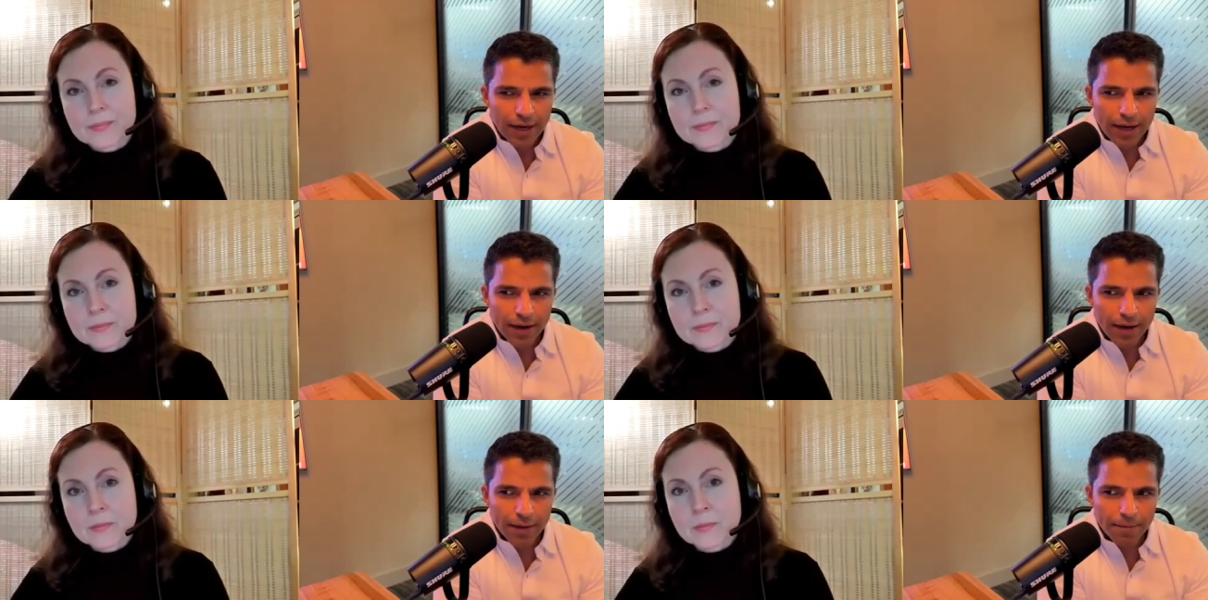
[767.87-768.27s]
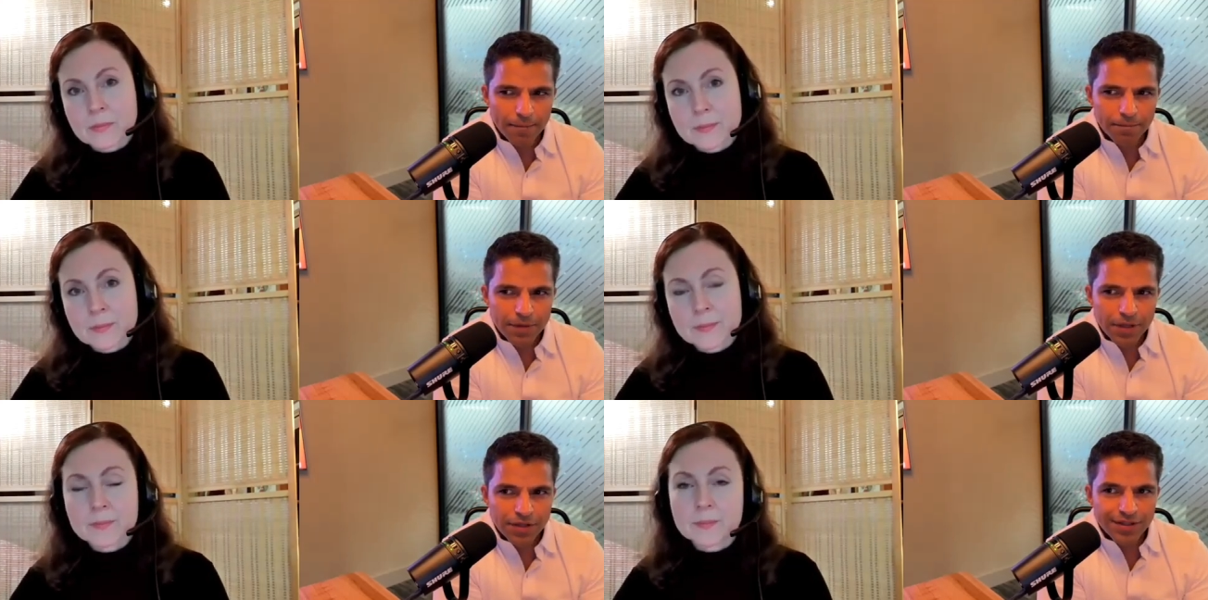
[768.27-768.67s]

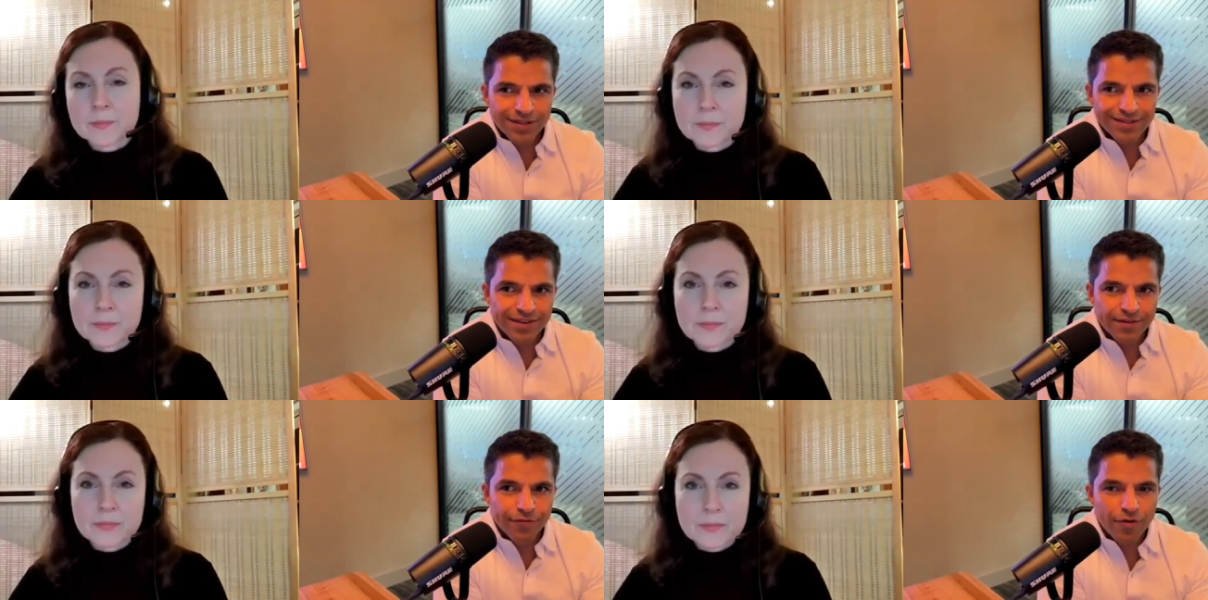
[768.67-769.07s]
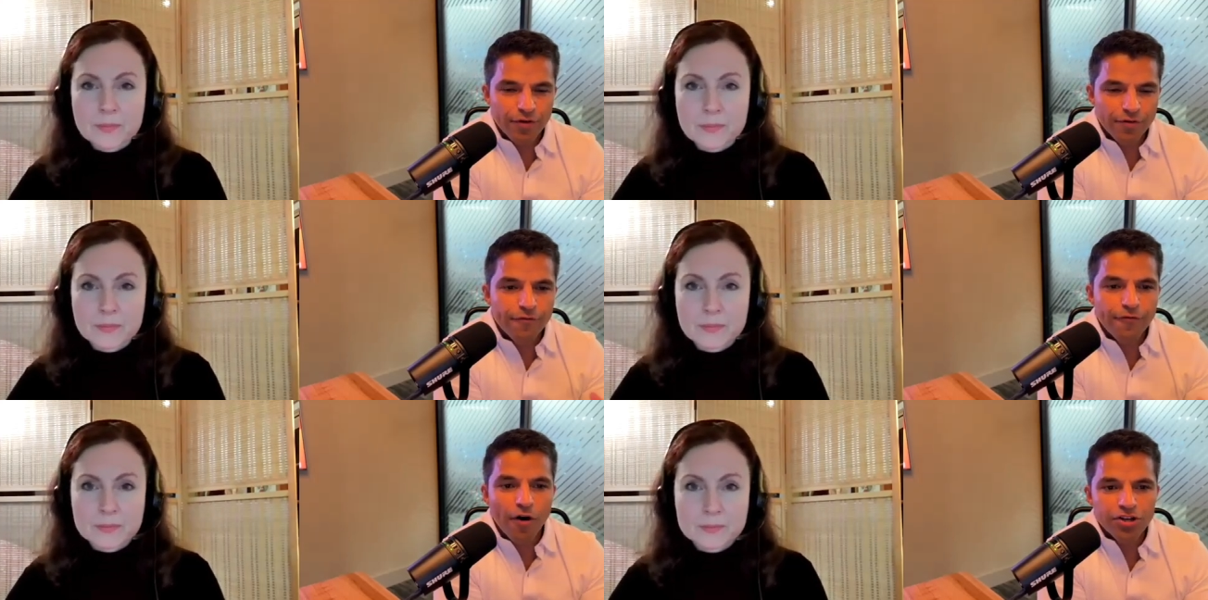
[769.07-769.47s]
Speaker 1: um, the
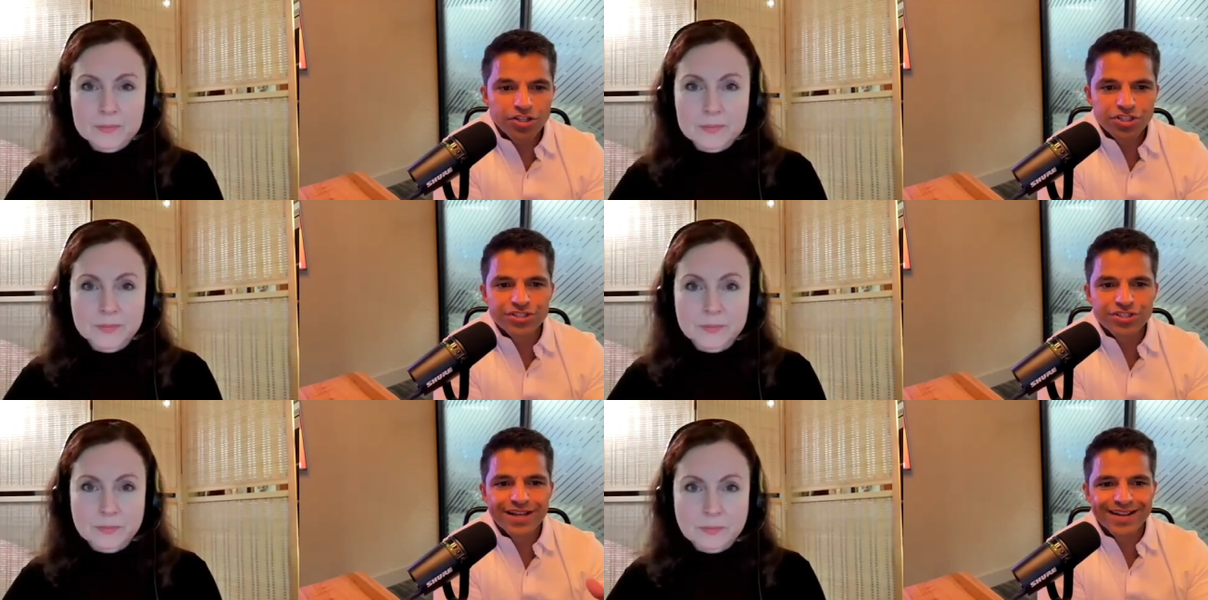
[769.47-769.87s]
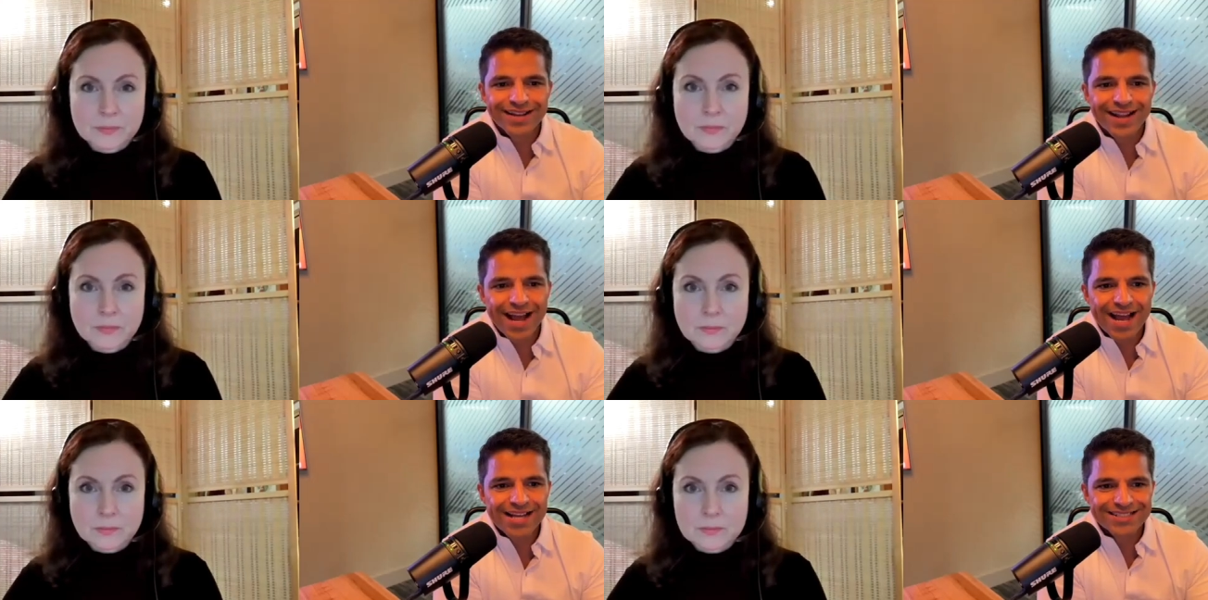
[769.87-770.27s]
different function that
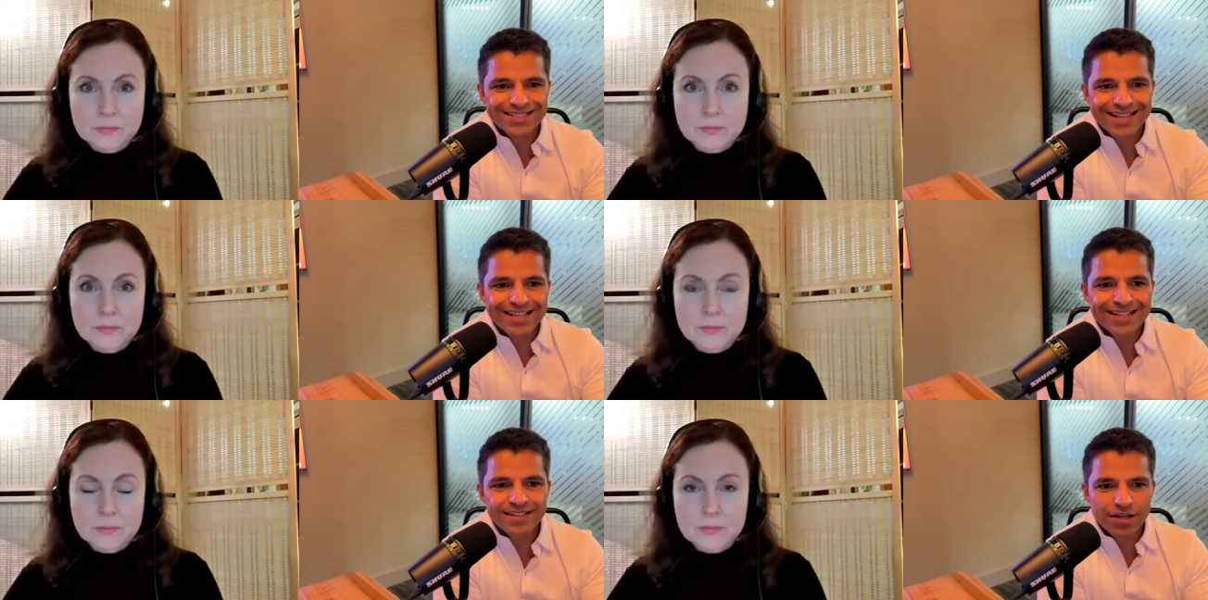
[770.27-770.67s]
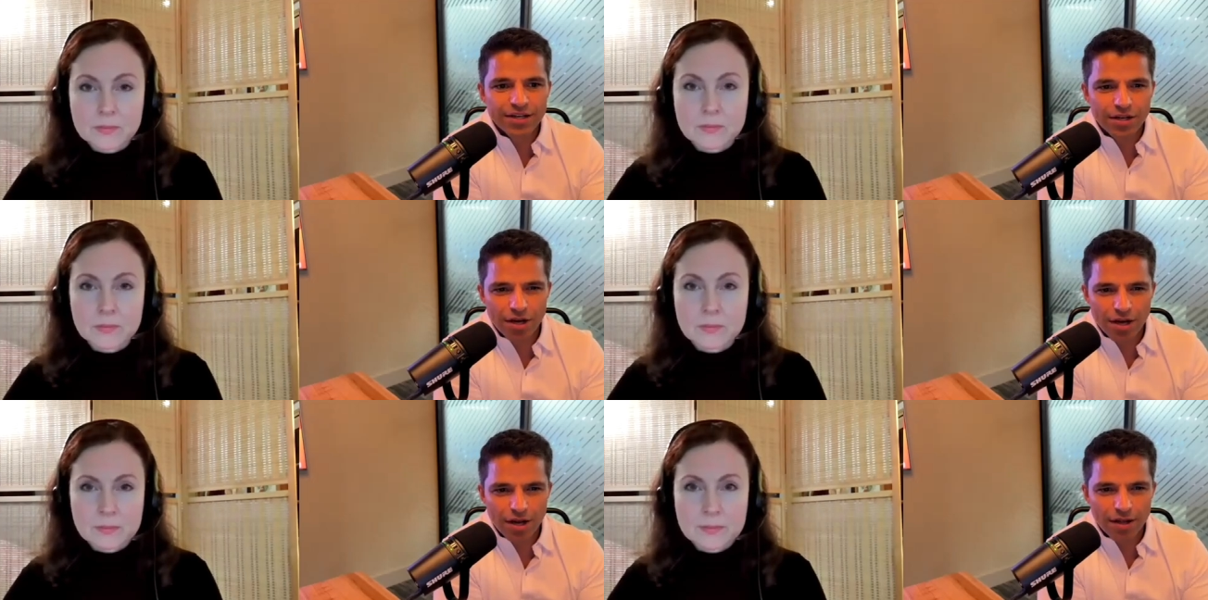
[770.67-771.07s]
it has in the
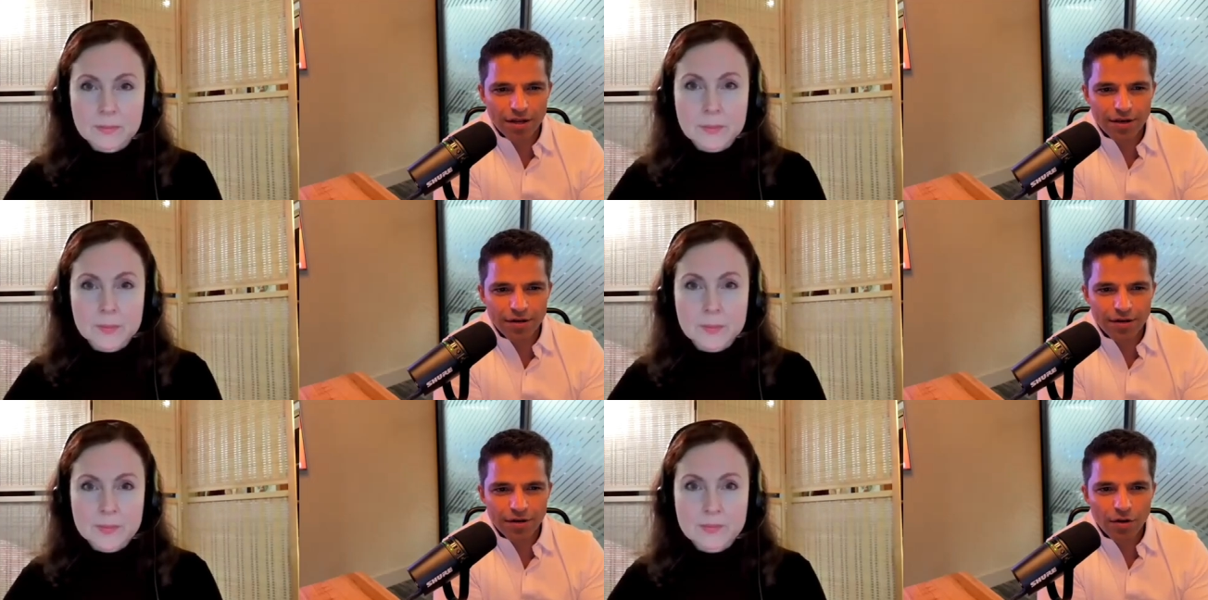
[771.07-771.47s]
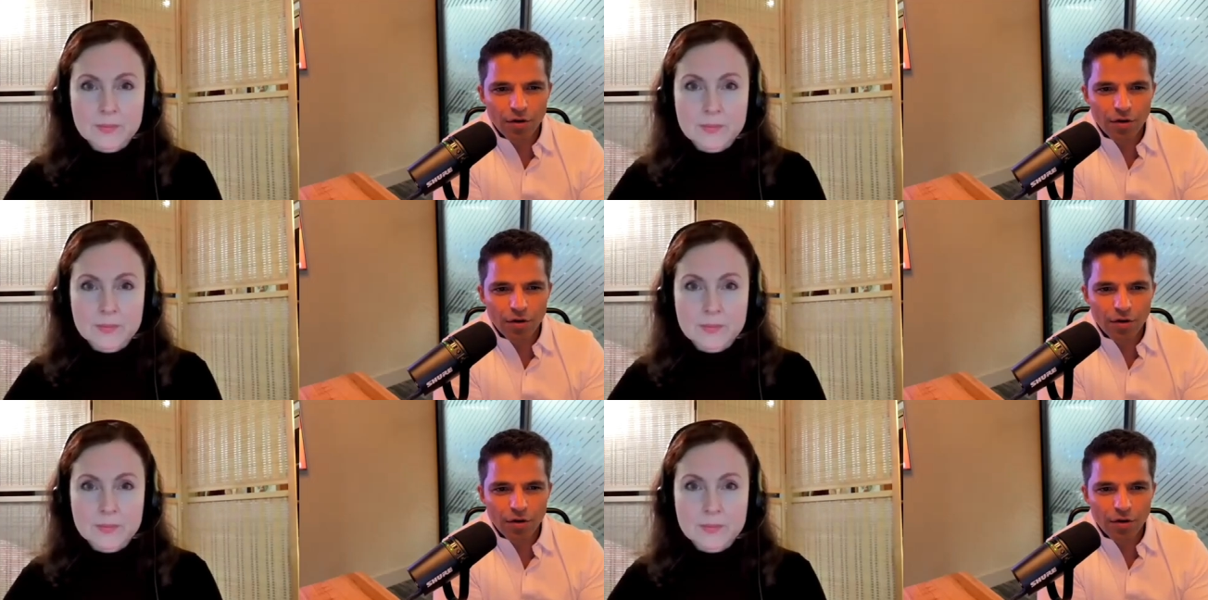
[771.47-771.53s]
gut